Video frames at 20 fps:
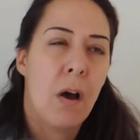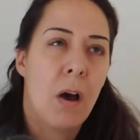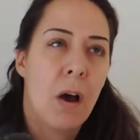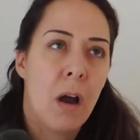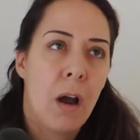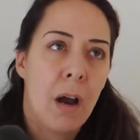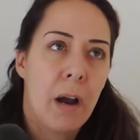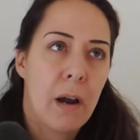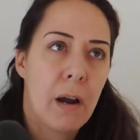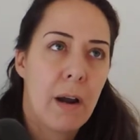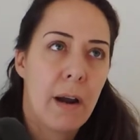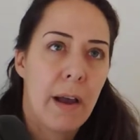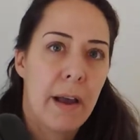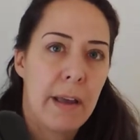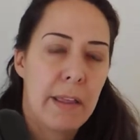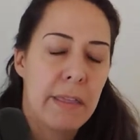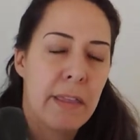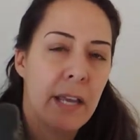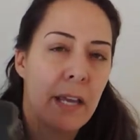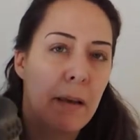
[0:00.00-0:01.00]
are,
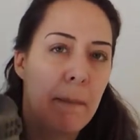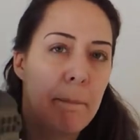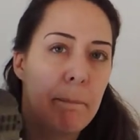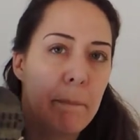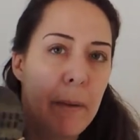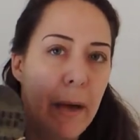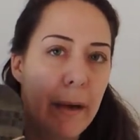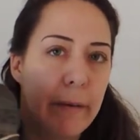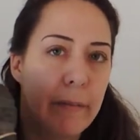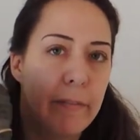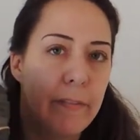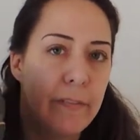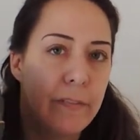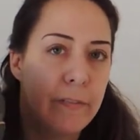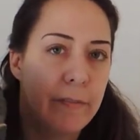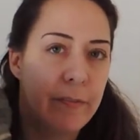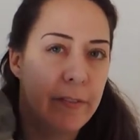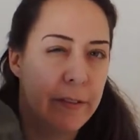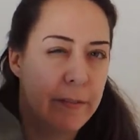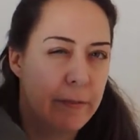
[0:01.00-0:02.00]
I think, a buck
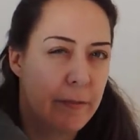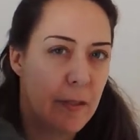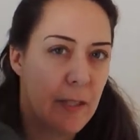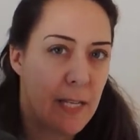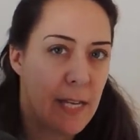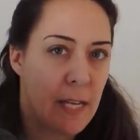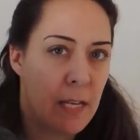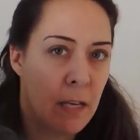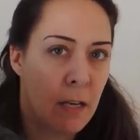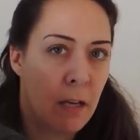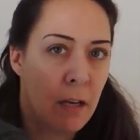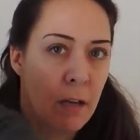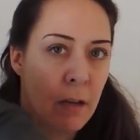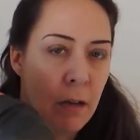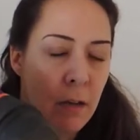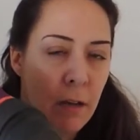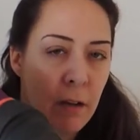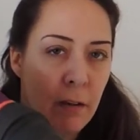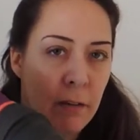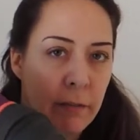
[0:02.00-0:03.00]
fifty
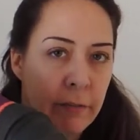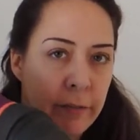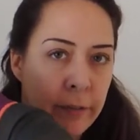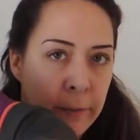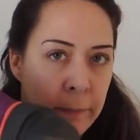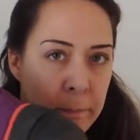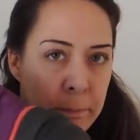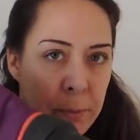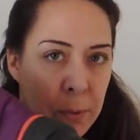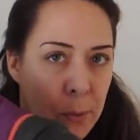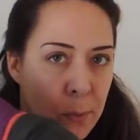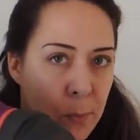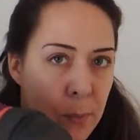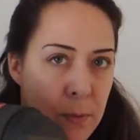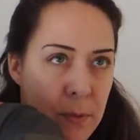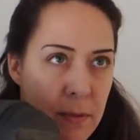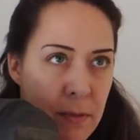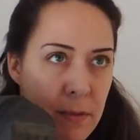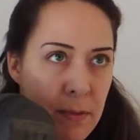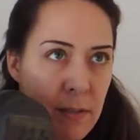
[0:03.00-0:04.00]
for
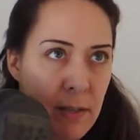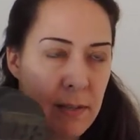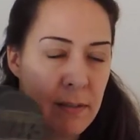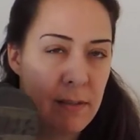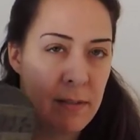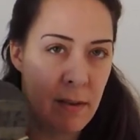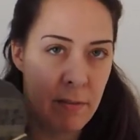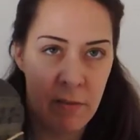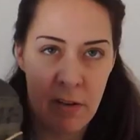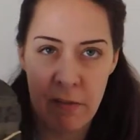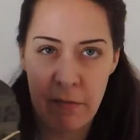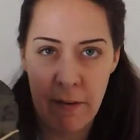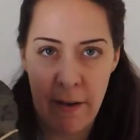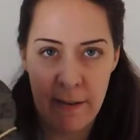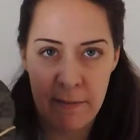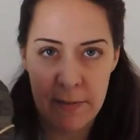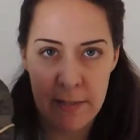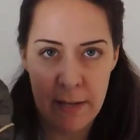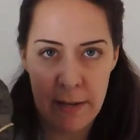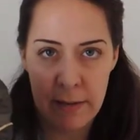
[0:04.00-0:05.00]
boots and
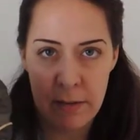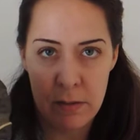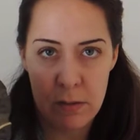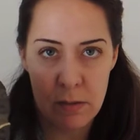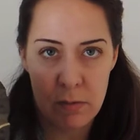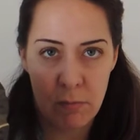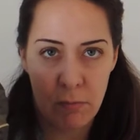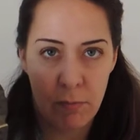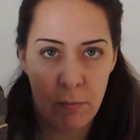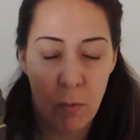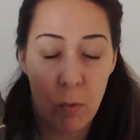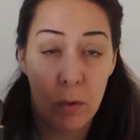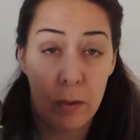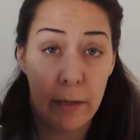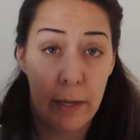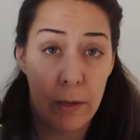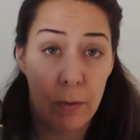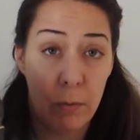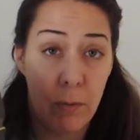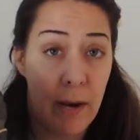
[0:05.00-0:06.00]
seventy-five cents for
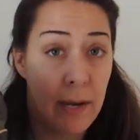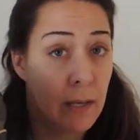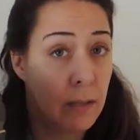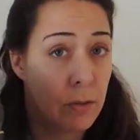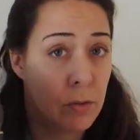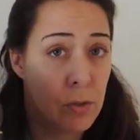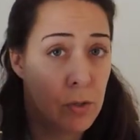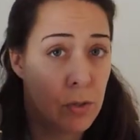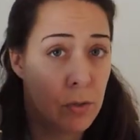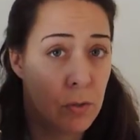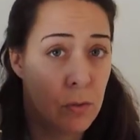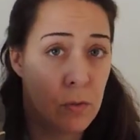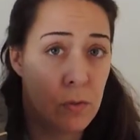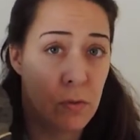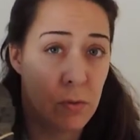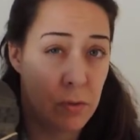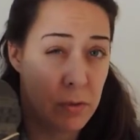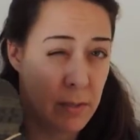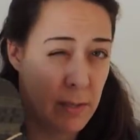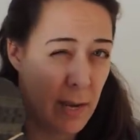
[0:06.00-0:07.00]
like regular
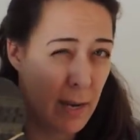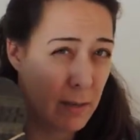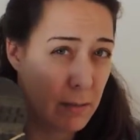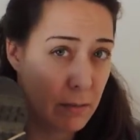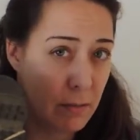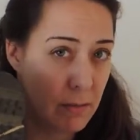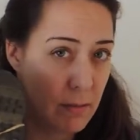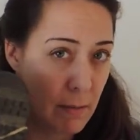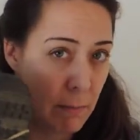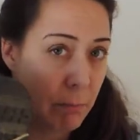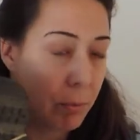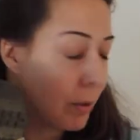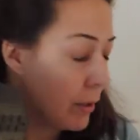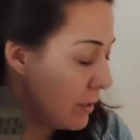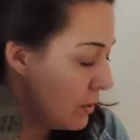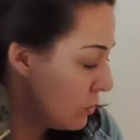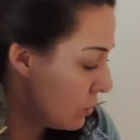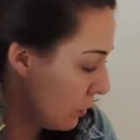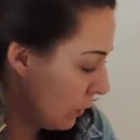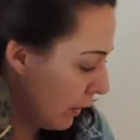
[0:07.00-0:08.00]
shoes or sandals, I'm
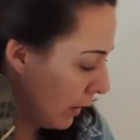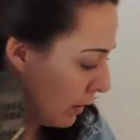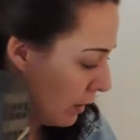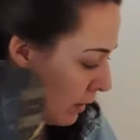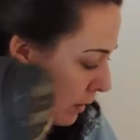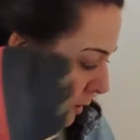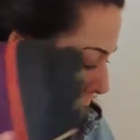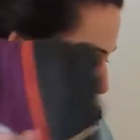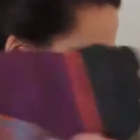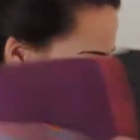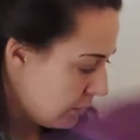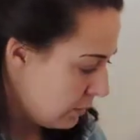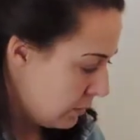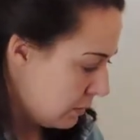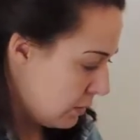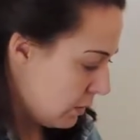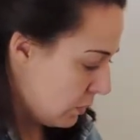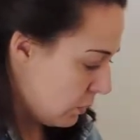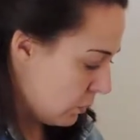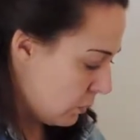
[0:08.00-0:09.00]
pretty sure.
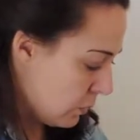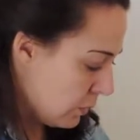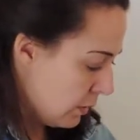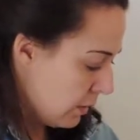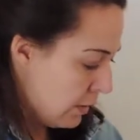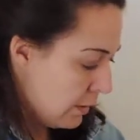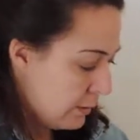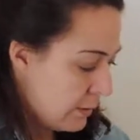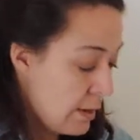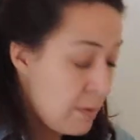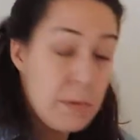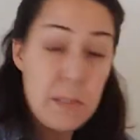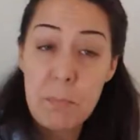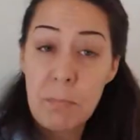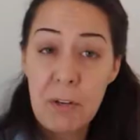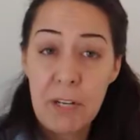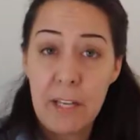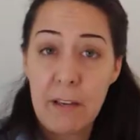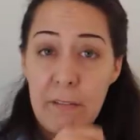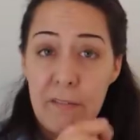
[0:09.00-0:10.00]
So that
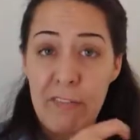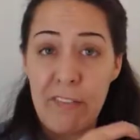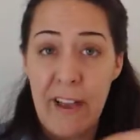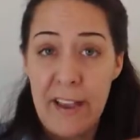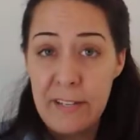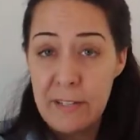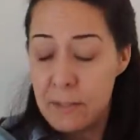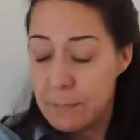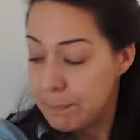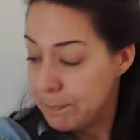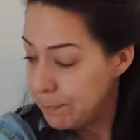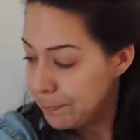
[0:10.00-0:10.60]
was a pretty good find.